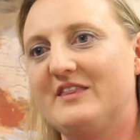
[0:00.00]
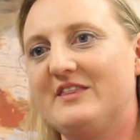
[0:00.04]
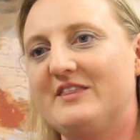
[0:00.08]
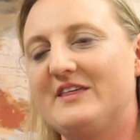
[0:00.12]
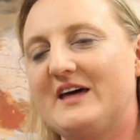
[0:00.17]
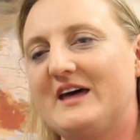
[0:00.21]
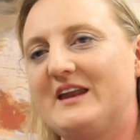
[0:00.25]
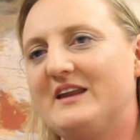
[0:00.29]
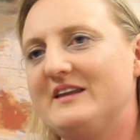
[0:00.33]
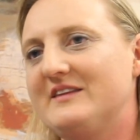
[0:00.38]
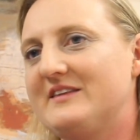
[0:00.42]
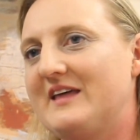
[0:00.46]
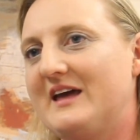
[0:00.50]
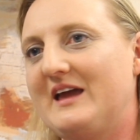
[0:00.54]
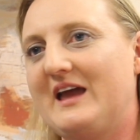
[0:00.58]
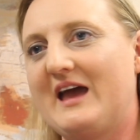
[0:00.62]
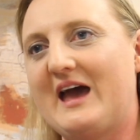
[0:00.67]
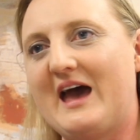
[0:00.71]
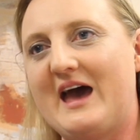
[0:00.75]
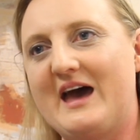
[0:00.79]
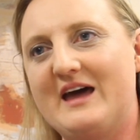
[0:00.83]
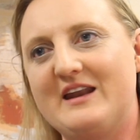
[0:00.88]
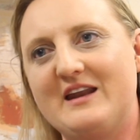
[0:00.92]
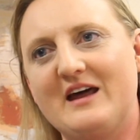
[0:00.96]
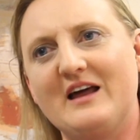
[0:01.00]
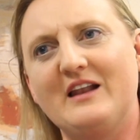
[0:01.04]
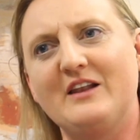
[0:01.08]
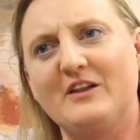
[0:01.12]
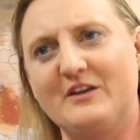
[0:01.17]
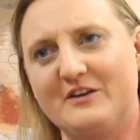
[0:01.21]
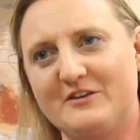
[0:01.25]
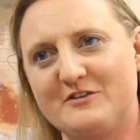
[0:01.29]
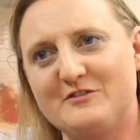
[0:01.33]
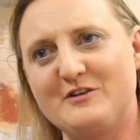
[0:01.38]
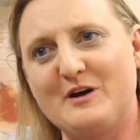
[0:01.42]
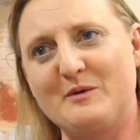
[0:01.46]
that they had a
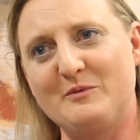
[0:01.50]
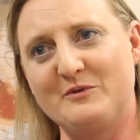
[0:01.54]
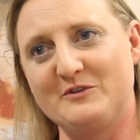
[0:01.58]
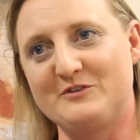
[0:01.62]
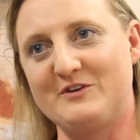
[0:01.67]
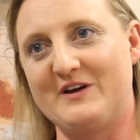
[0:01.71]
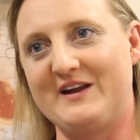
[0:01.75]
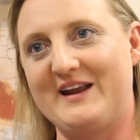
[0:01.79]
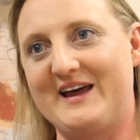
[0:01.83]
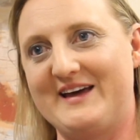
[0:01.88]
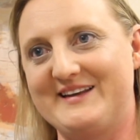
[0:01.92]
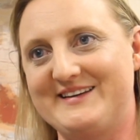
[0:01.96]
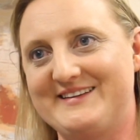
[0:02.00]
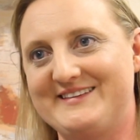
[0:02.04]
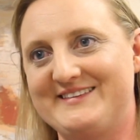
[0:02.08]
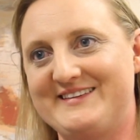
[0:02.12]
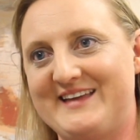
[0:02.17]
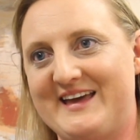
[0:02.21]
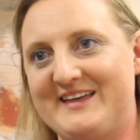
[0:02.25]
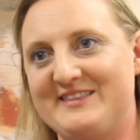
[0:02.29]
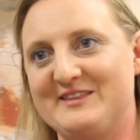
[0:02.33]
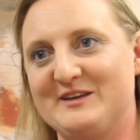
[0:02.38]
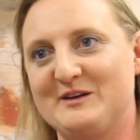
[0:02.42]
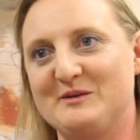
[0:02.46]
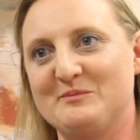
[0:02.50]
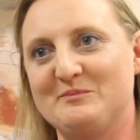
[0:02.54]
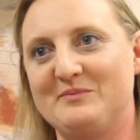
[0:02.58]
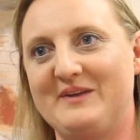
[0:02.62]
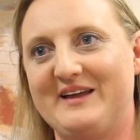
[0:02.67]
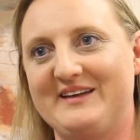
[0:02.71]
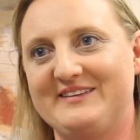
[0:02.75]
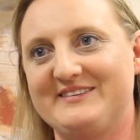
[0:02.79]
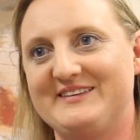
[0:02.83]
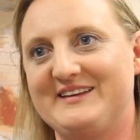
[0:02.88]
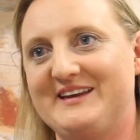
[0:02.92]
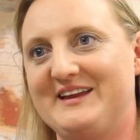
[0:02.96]
lot of trouble trying to understand the
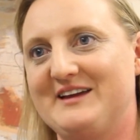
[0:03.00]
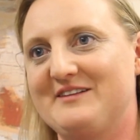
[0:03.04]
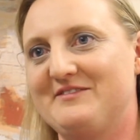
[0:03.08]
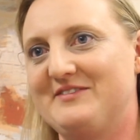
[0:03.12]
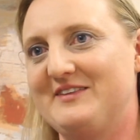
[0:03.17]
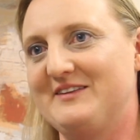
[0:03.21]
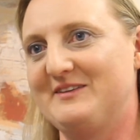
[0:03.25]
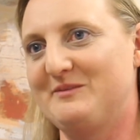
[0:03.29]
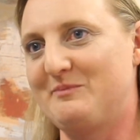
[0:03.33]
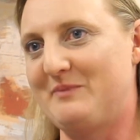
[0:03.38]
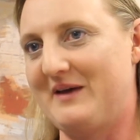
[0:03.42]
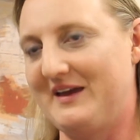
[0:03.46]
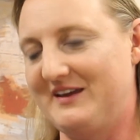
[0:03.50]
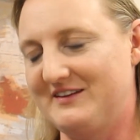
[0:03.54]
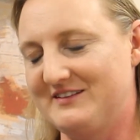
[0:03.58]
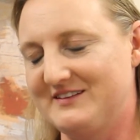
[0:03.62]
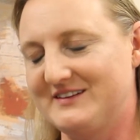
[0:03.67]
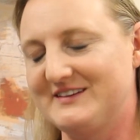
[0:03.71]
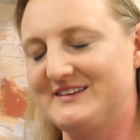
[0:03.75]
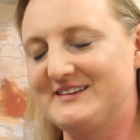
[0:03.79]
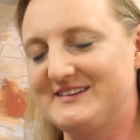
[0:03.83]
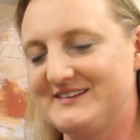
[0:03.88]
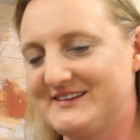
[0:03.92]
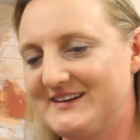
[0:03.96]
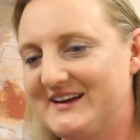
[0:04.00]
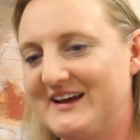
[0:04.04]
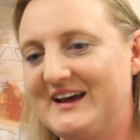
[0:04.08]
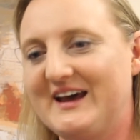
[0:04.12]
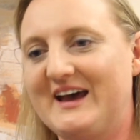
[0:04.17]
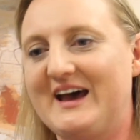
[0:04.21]
complexity of this patient,